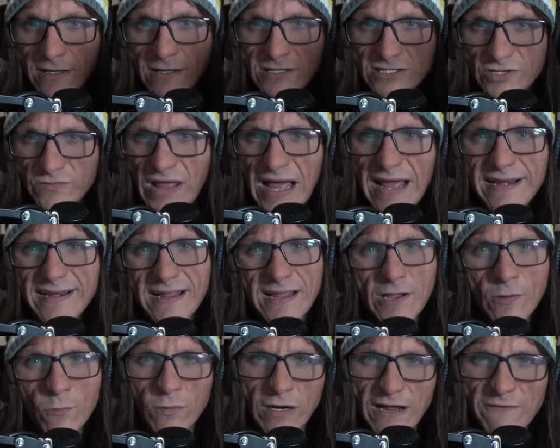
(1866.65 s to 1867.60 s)
So that
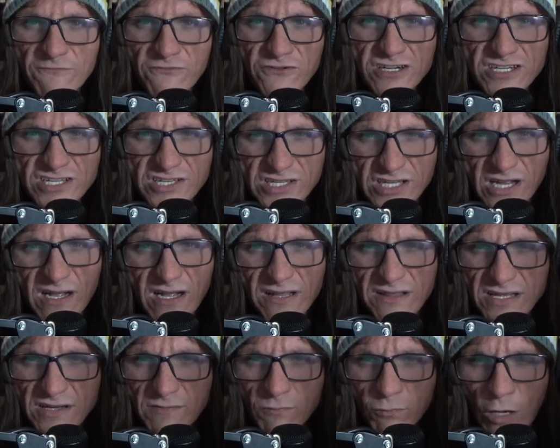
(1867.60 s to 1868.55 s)
when I first saw
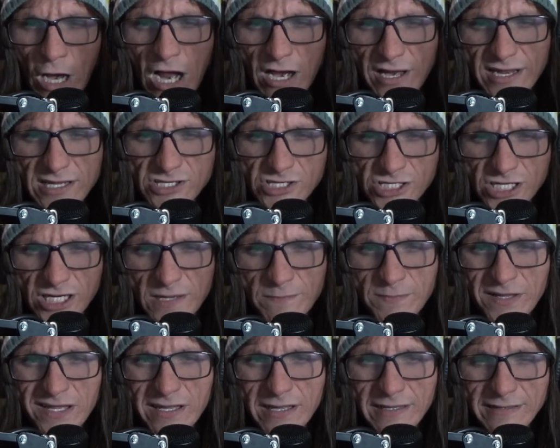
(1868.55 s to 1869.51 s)
that rocket ship
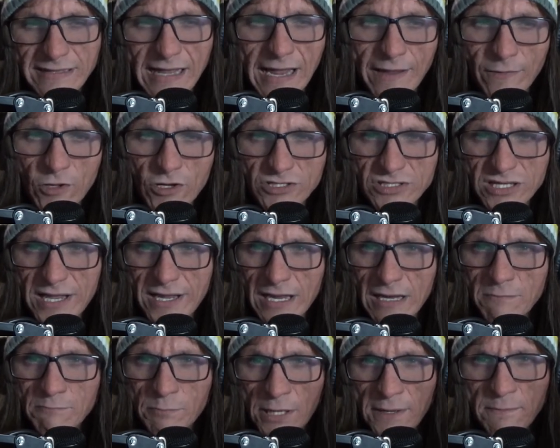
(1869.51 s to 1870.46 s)
that looked like
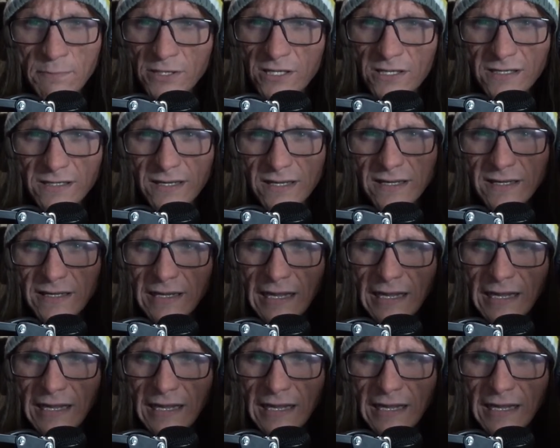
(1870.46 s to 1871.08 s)
a butt plug,